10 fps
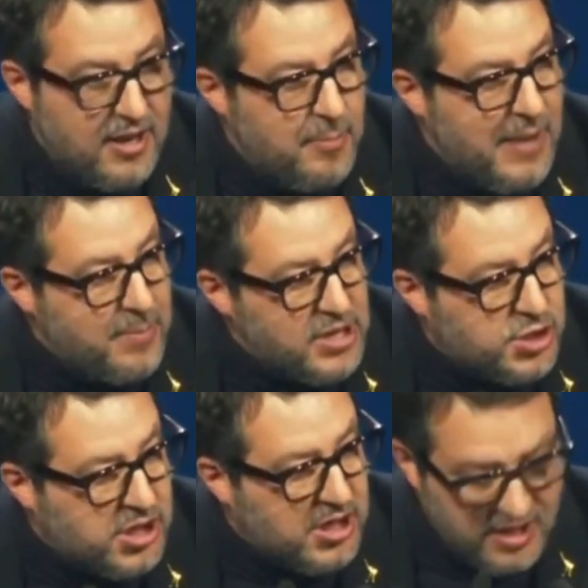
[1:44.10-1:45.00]
Well,
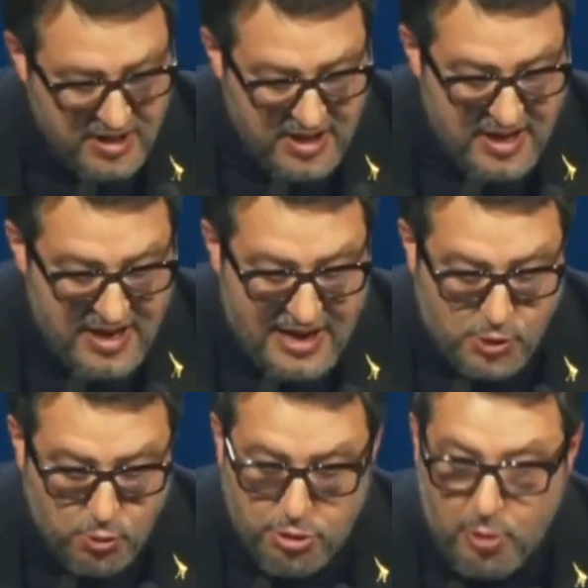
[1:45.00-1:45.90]
friends, it's time
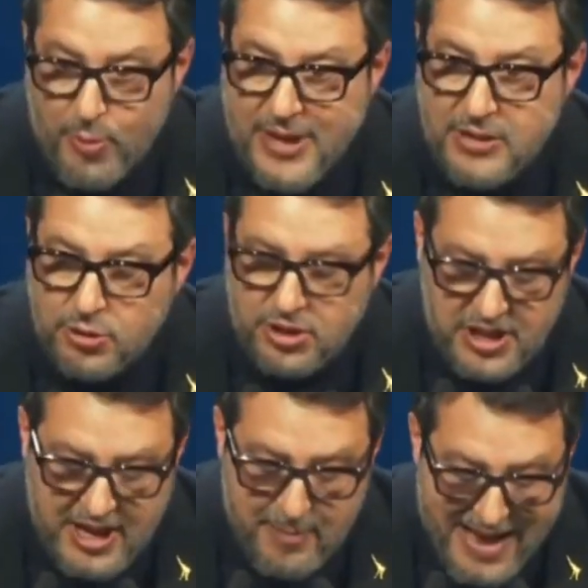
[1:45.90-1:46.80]
to say enough of this
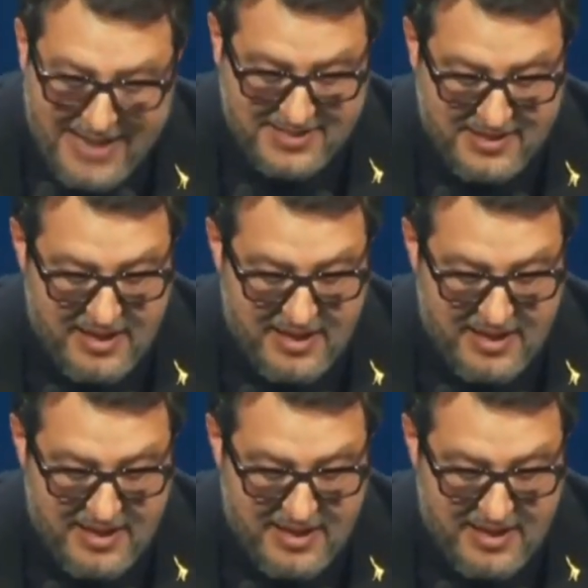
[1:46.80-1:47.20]
mockery.